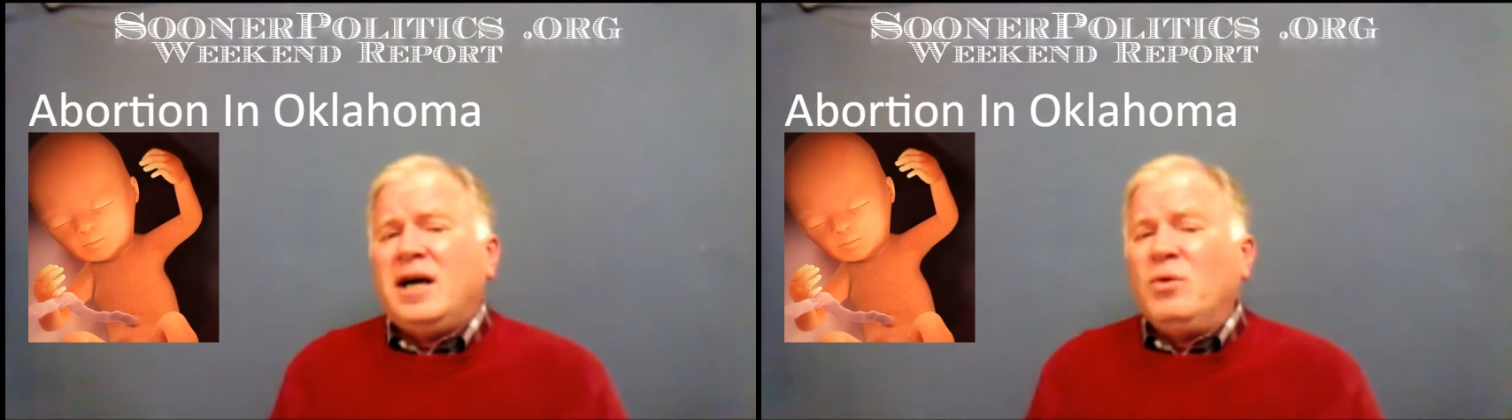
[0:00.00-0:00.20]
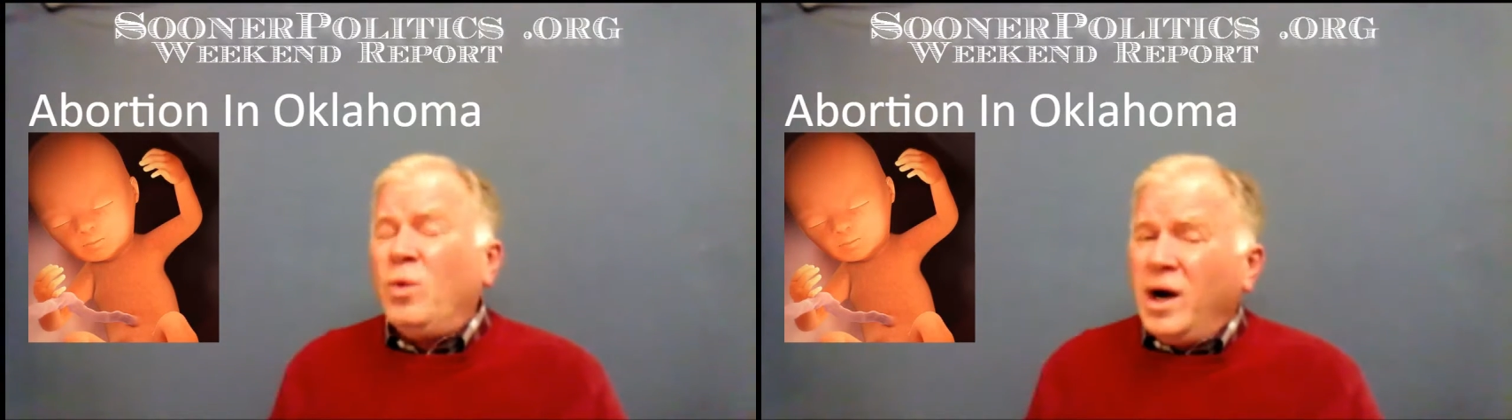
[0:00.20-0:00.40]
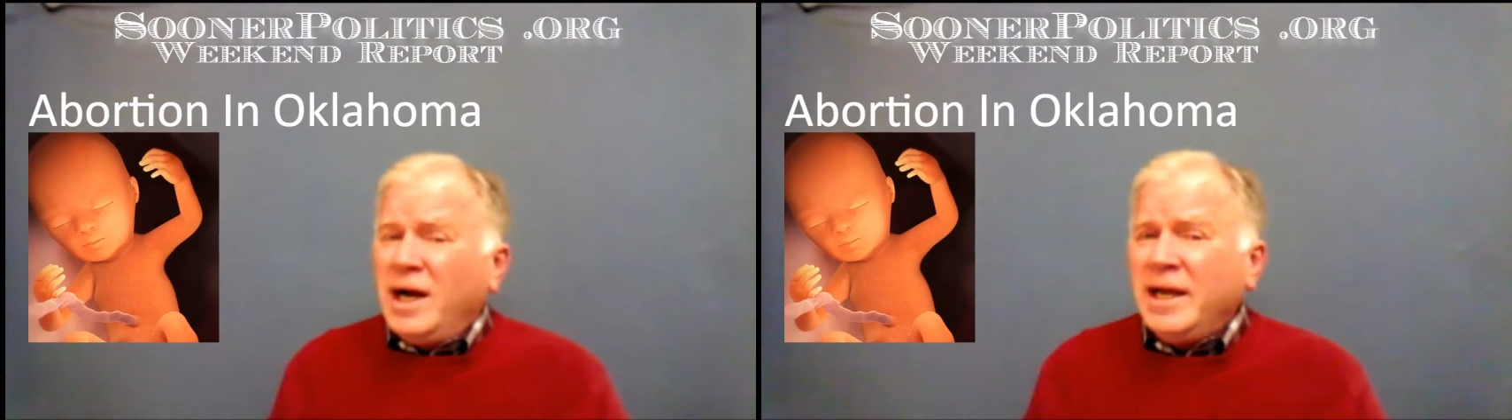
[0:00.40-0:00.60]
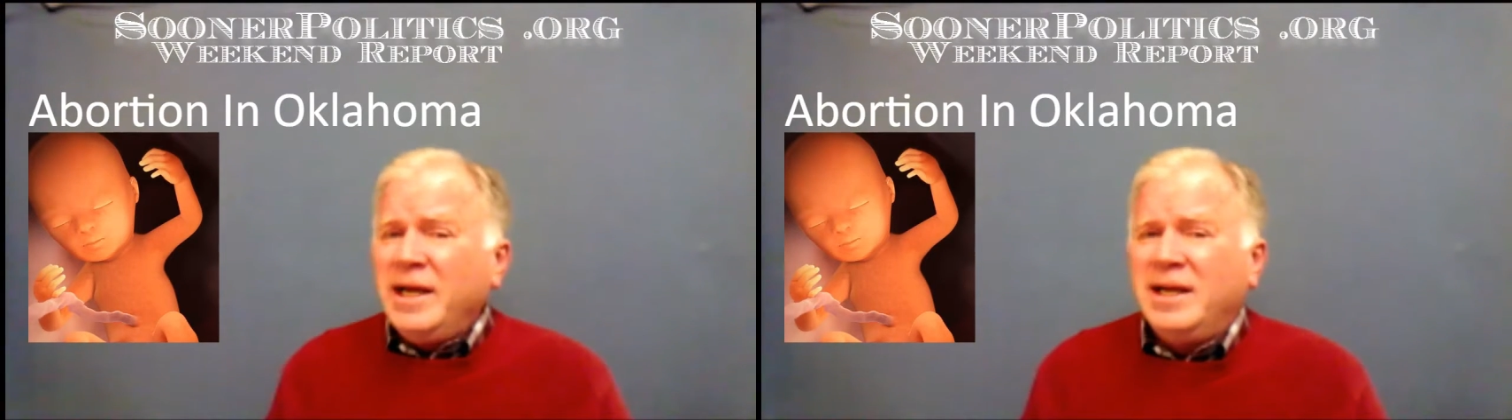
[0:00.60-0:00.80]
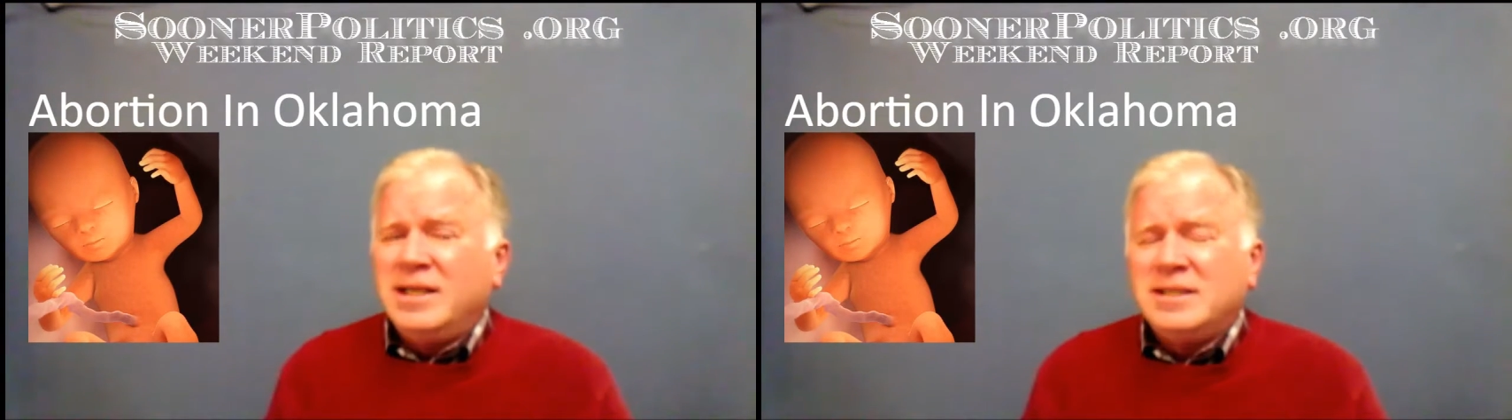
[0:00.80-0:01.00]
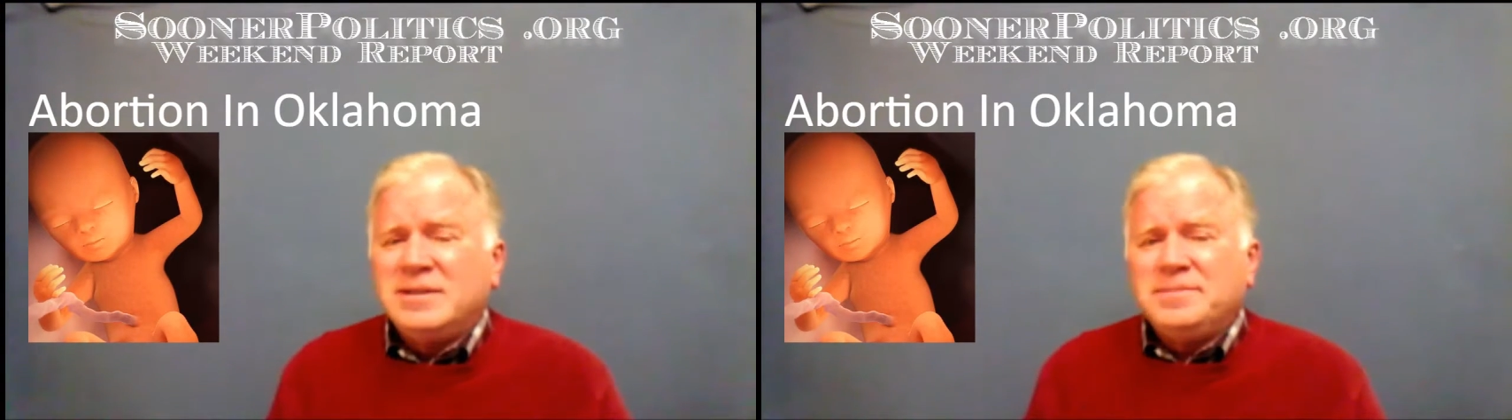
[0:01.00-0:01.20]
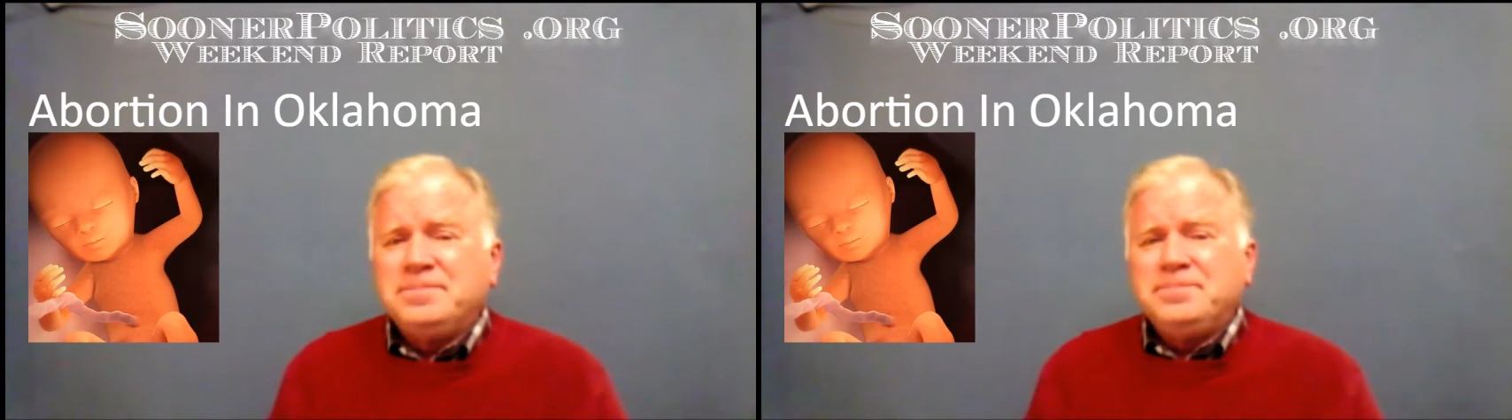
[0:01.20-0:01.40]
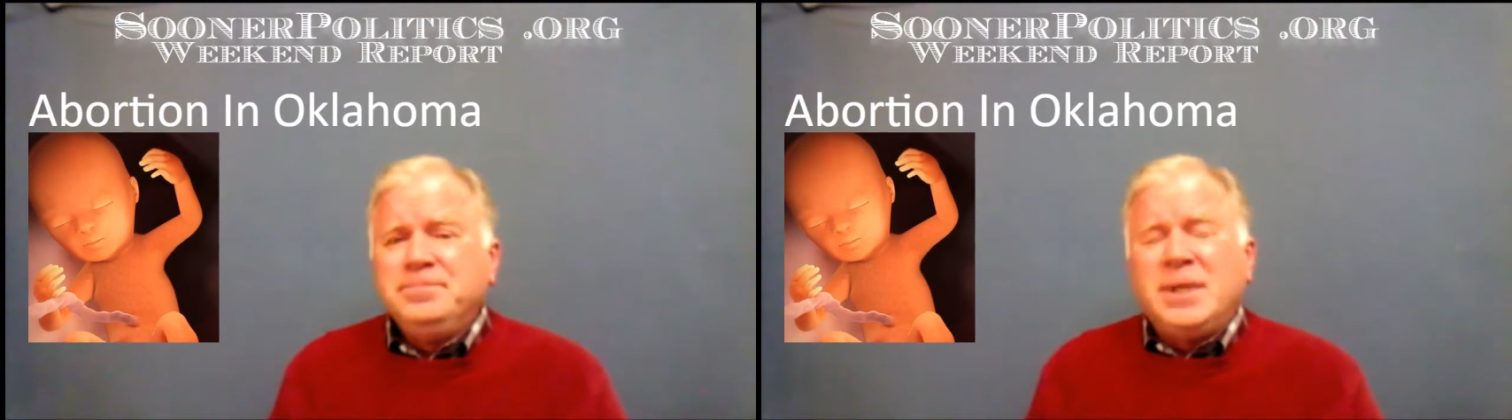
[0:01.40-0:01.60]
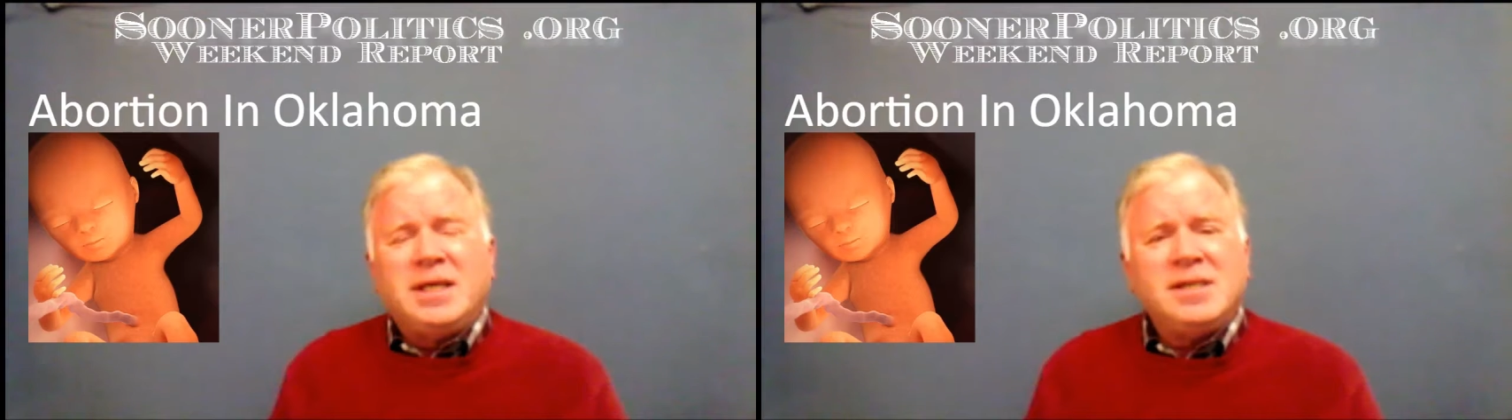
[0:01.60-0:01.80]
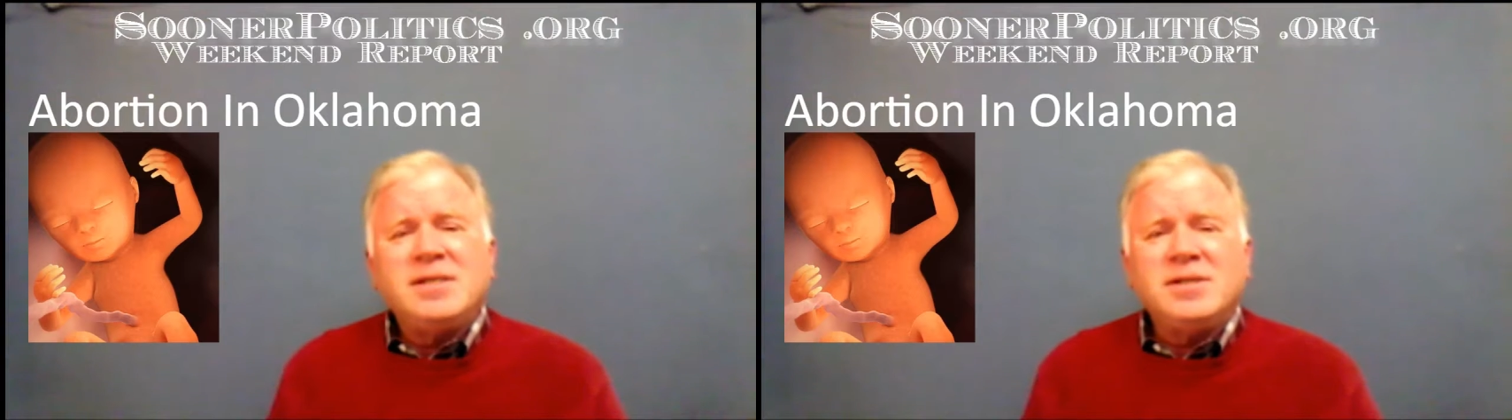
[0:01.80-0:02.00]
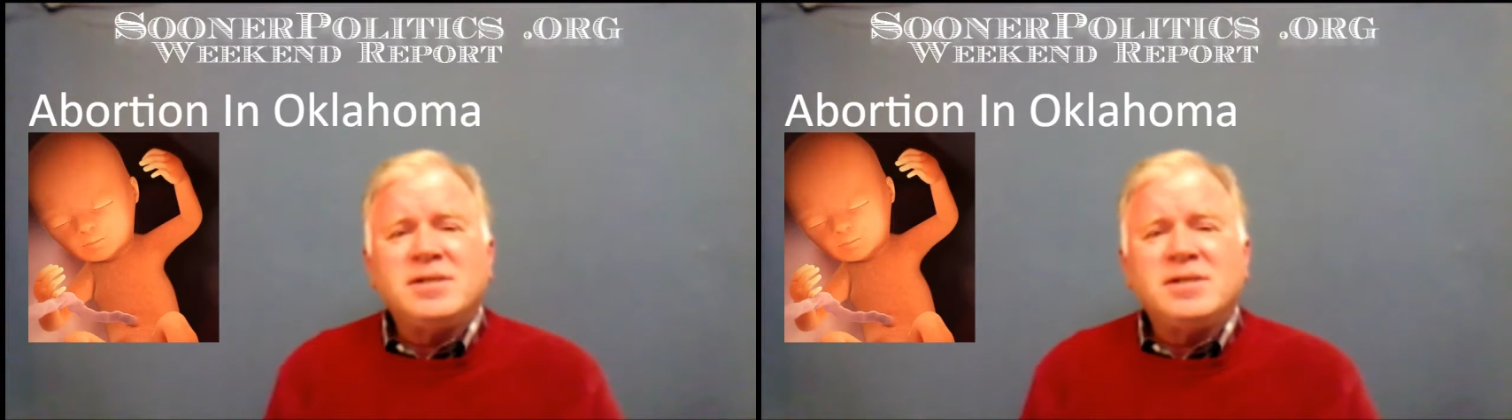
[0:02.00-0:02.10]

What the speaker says: Why? Because